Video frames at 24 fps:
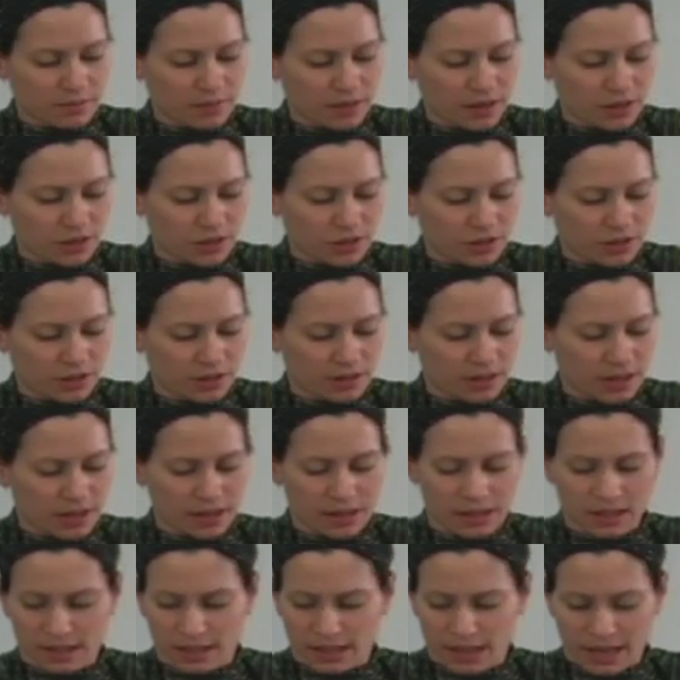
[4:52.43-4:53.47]
to make sure
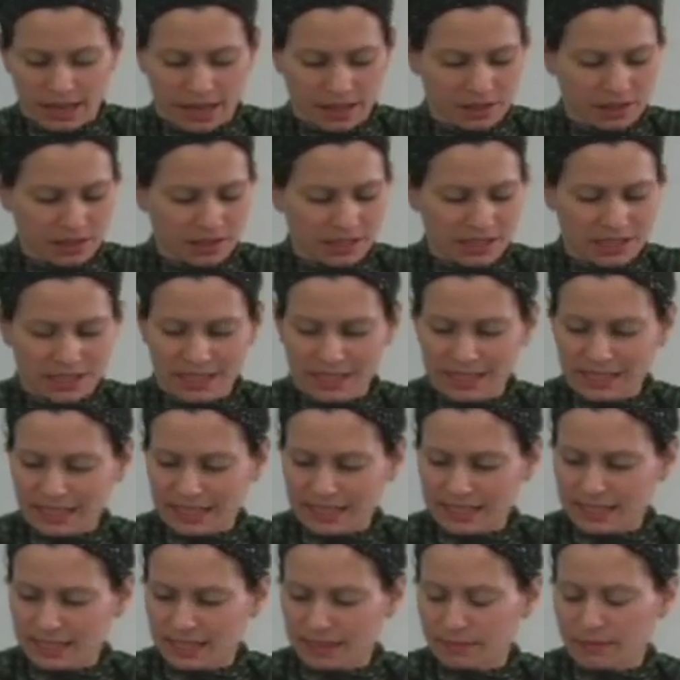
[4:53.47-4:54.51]
that the handle
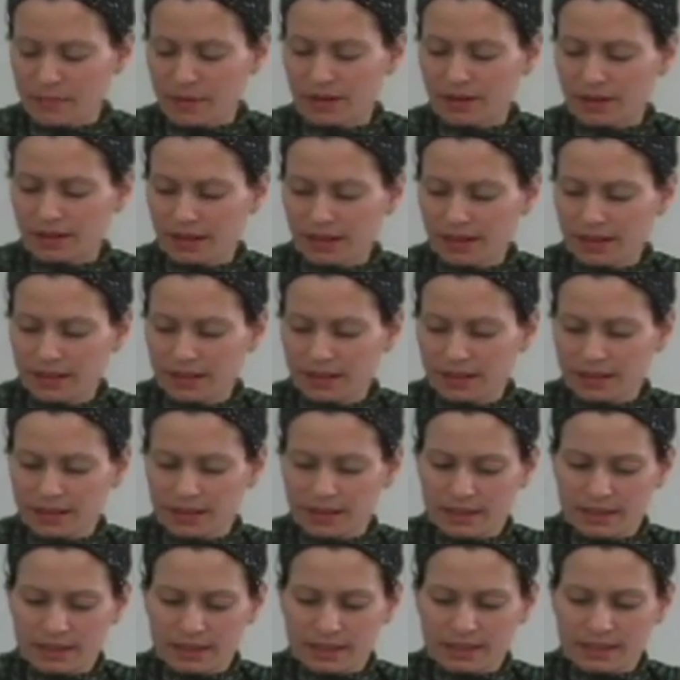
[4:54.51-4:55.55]
sticks to the mug.
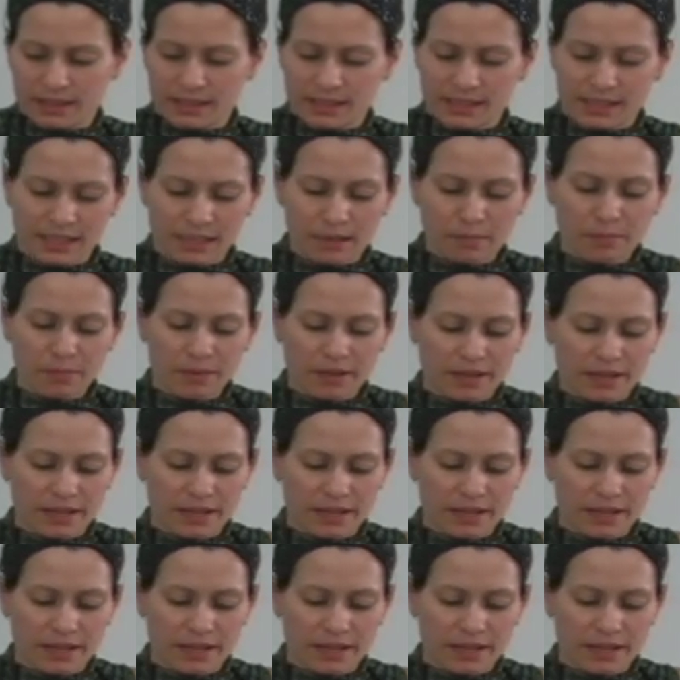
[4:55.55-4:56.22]
Slip